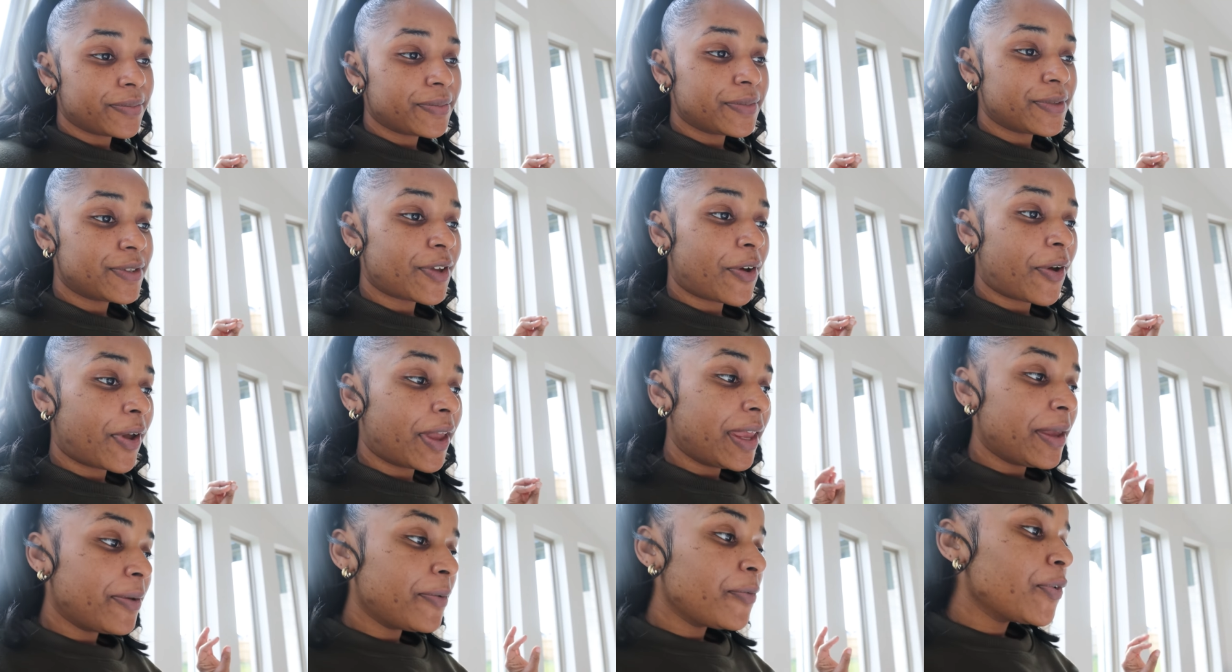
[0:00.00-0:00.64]
So
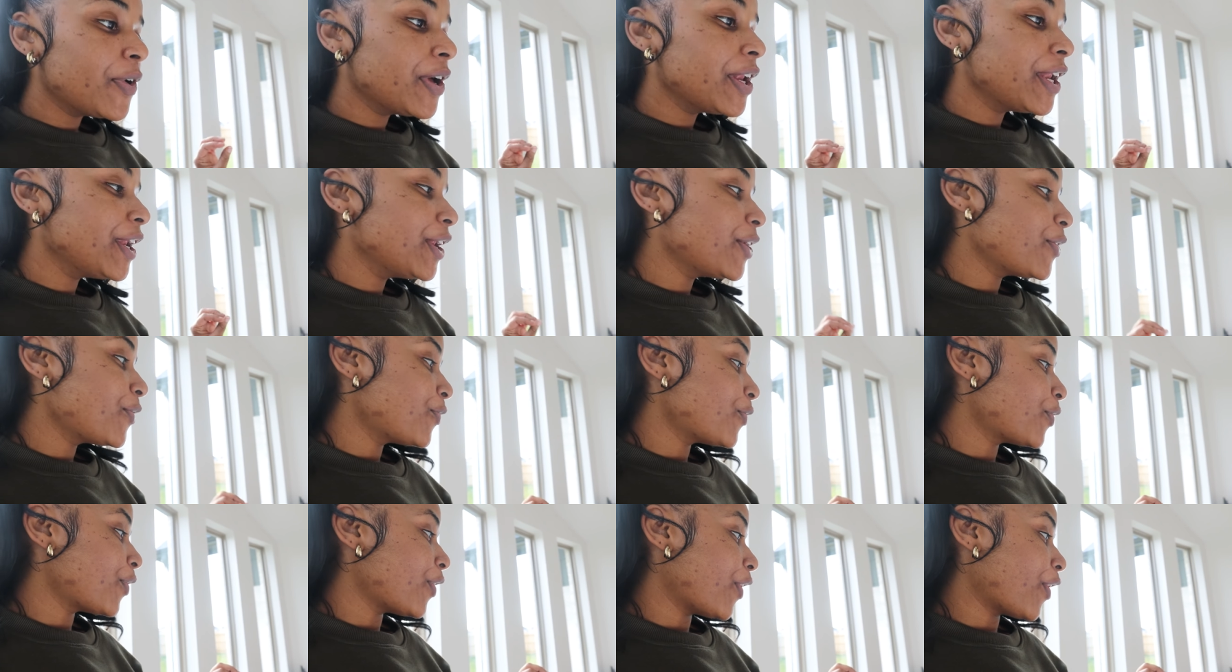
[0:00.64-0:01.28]
he went and
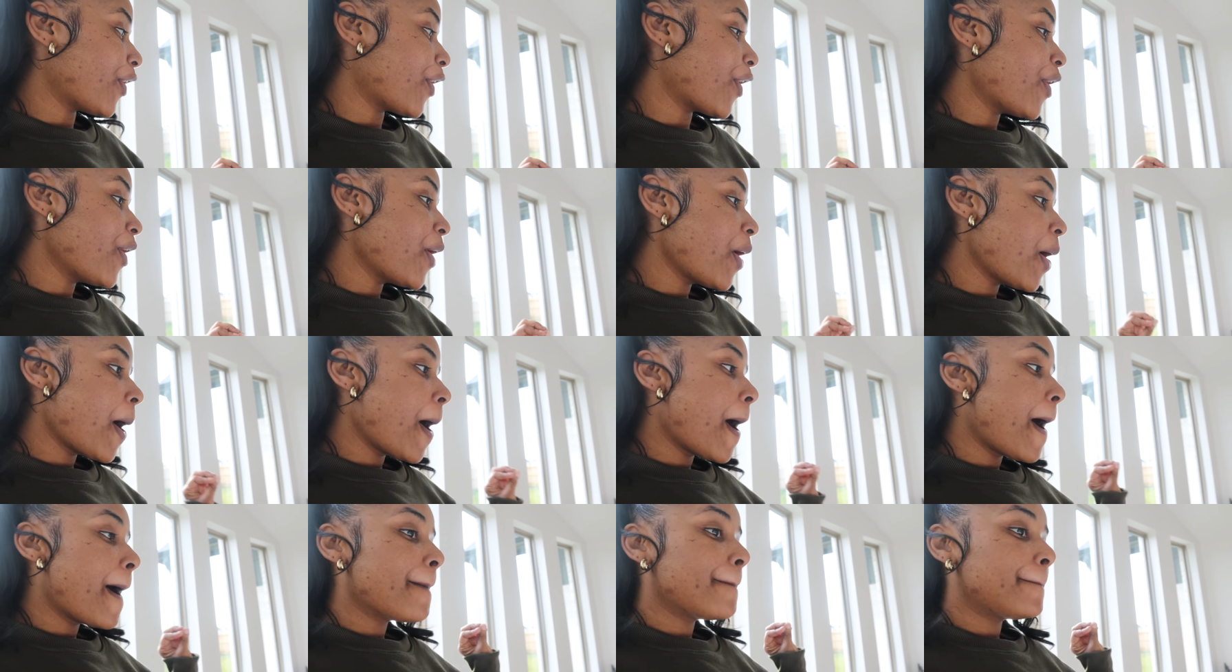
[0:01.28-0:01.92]
ordered
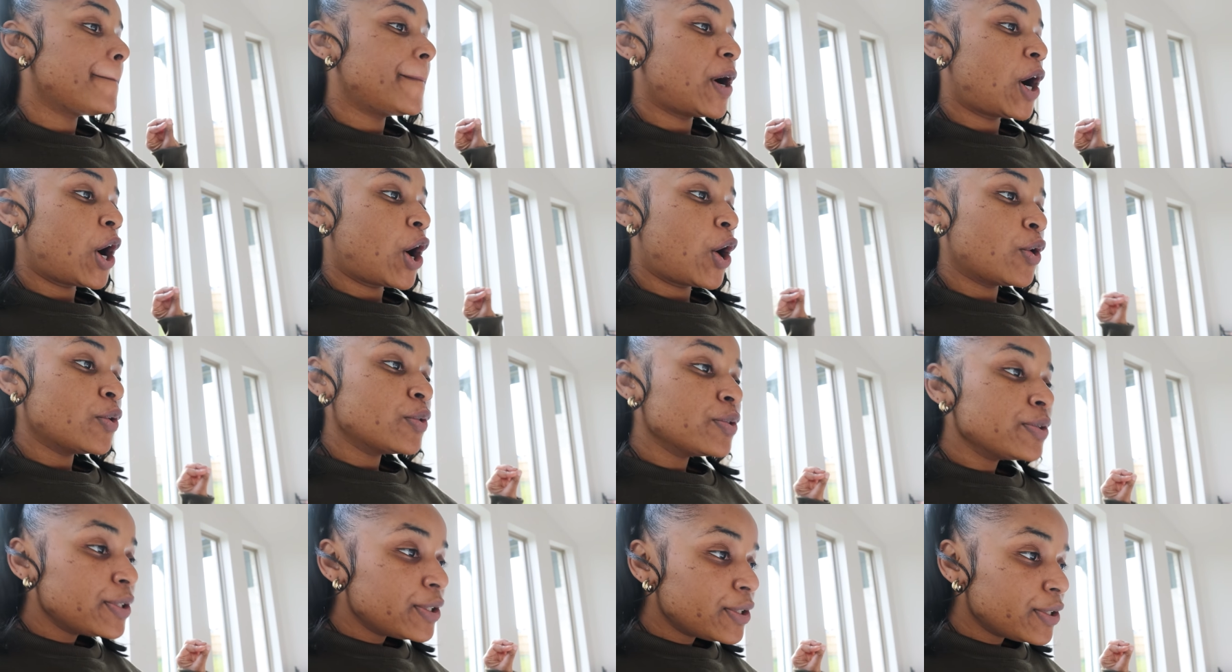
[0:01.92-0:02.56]

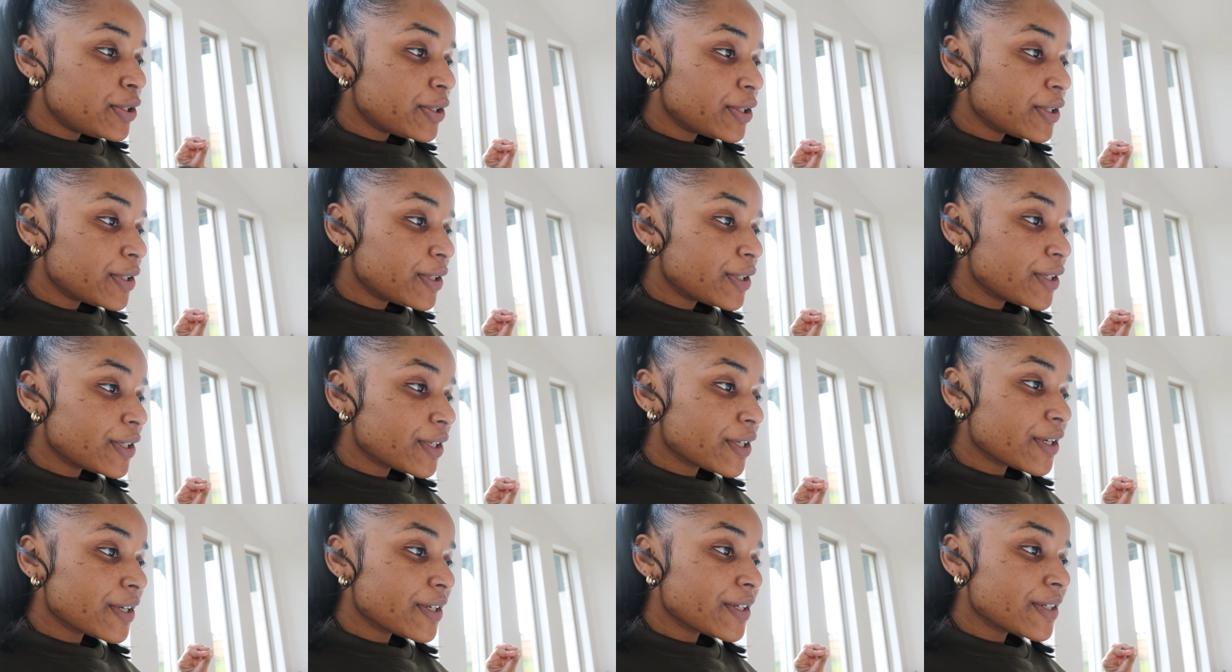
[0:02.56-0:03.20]

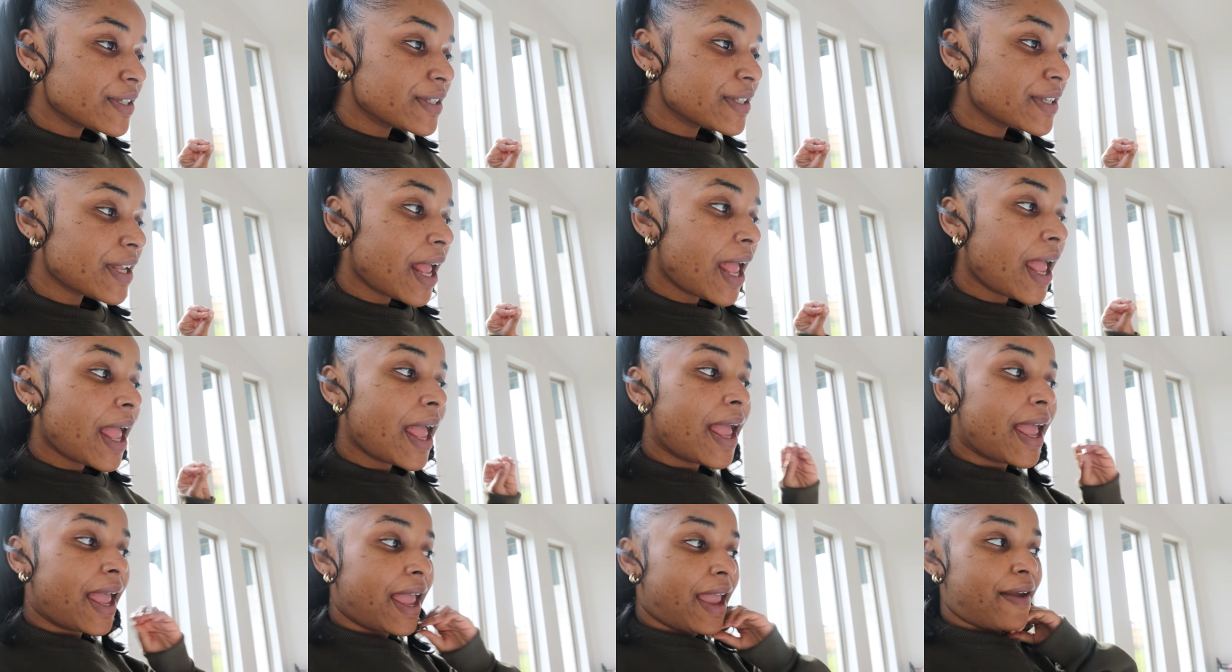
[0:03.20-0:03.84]
posters
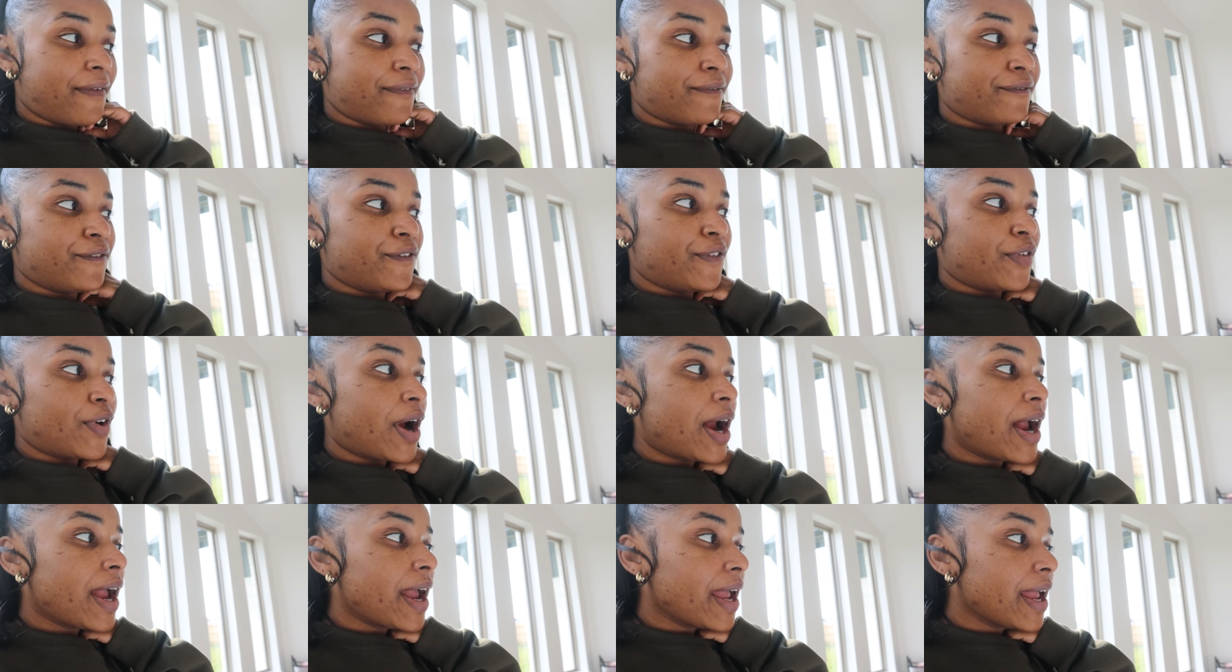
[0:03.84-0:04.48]
and
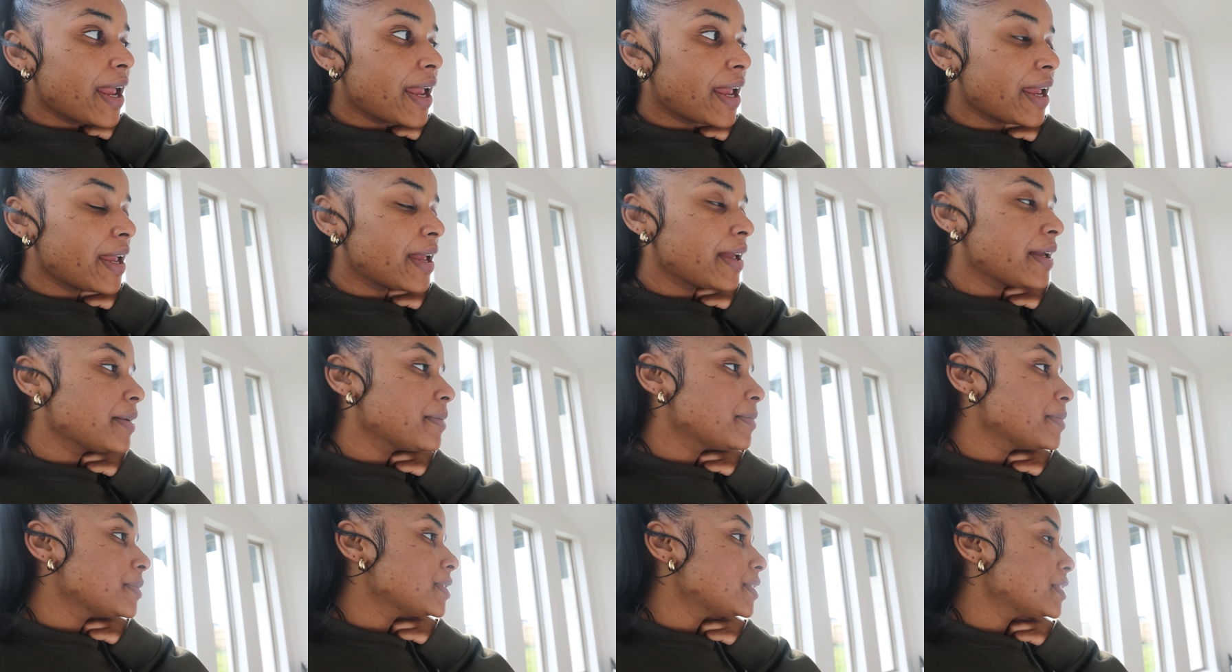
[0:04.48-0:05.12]

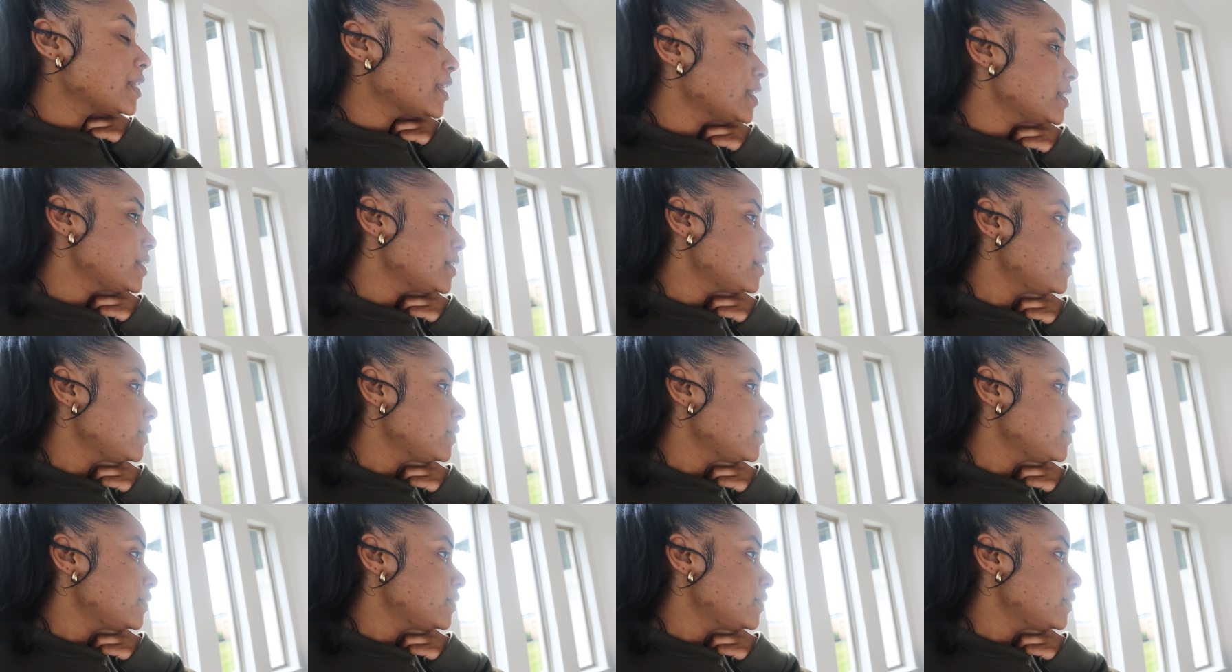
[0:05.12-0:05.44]
frames